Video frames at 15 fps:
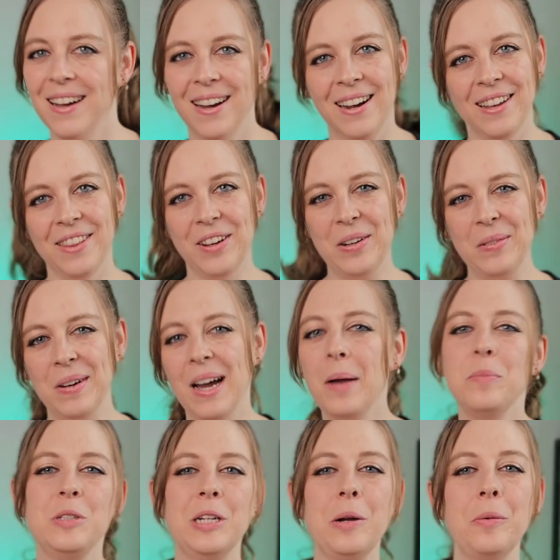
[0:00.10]
Hi there,
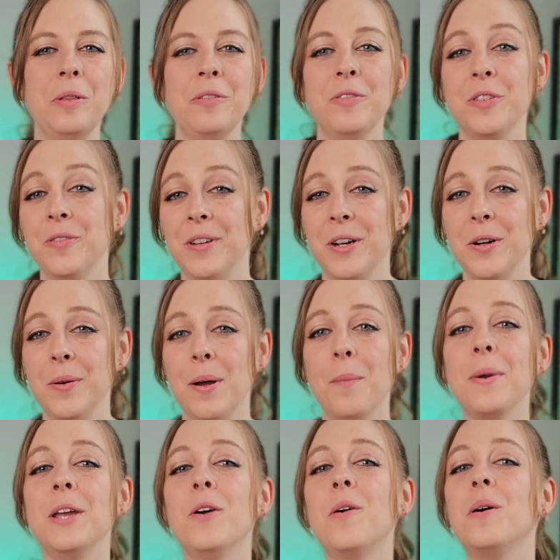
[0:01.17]
I'm Jacqueline for Vero, and
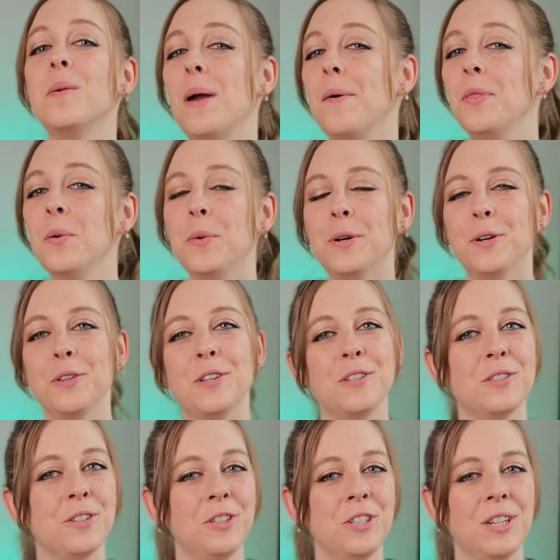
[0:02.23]
we go around the
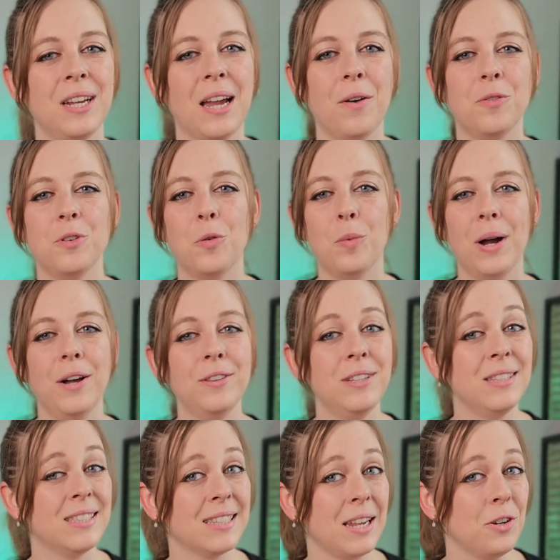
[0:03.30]
world searching out wild
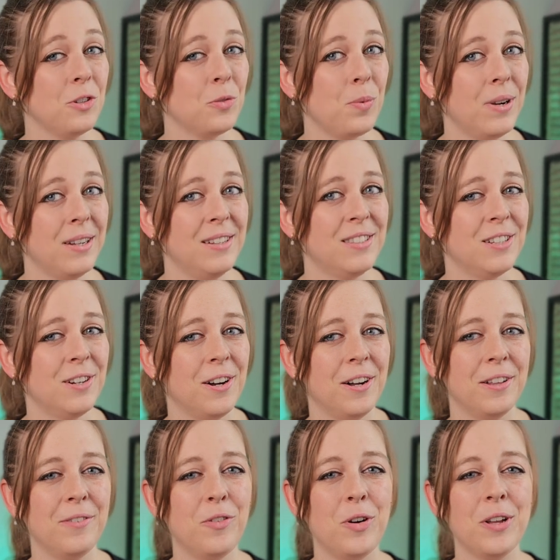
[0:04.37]
and scarce wines and
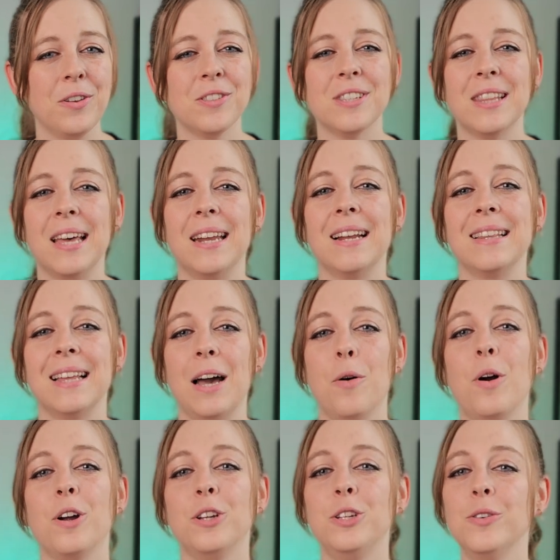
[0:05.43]
olive oils that
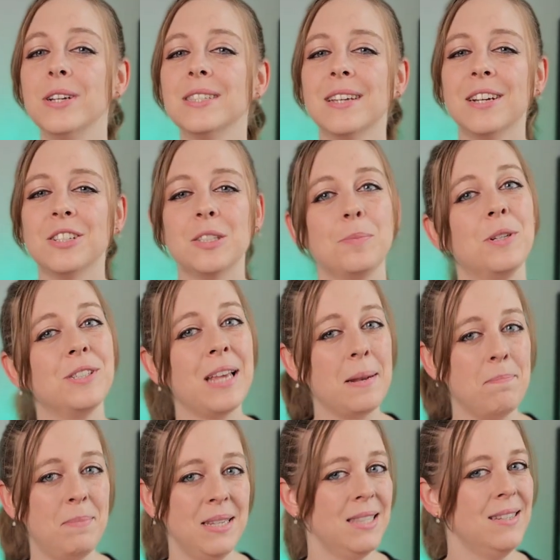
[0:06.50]
allow our US customers
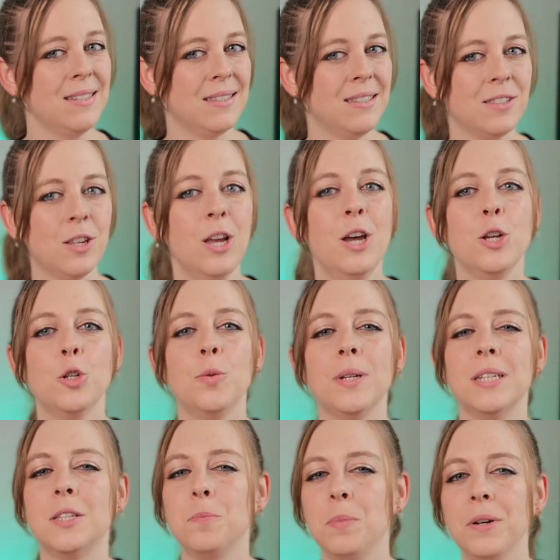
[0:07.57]
and businesses to
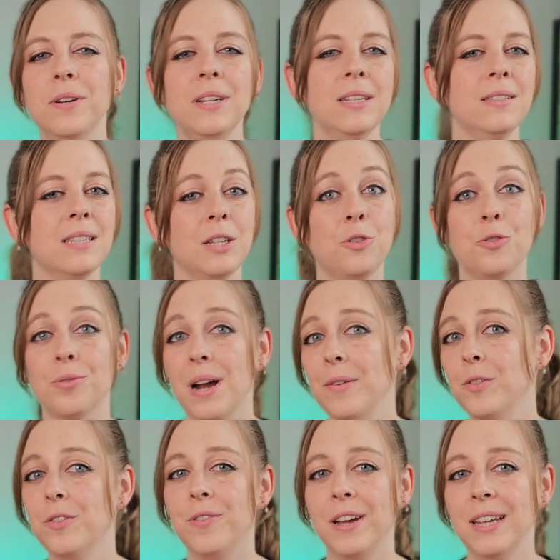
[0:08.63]
experience and
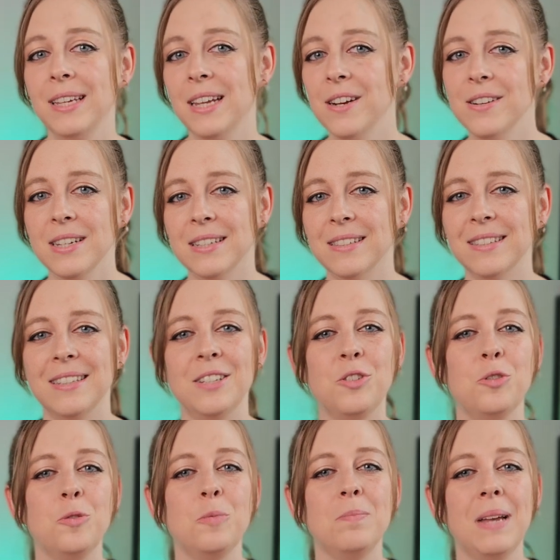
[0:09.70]
travel vicariously
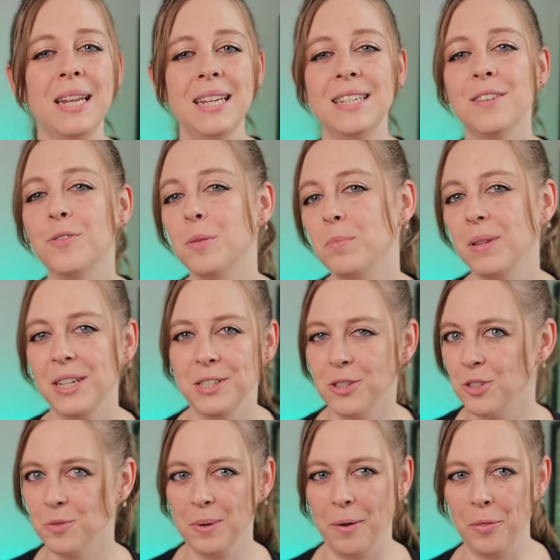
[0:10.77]
to many different
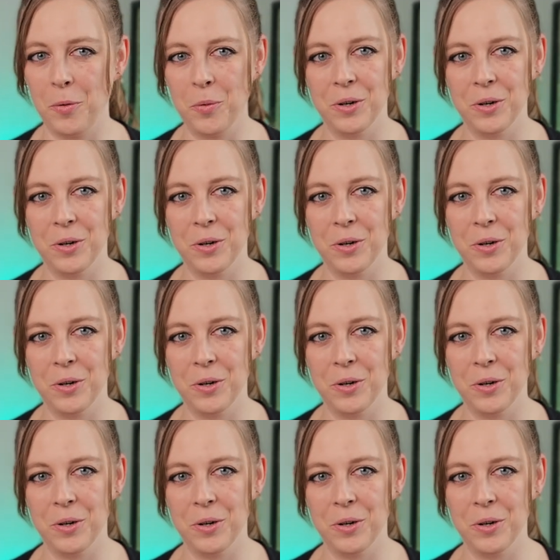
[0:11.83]
places around the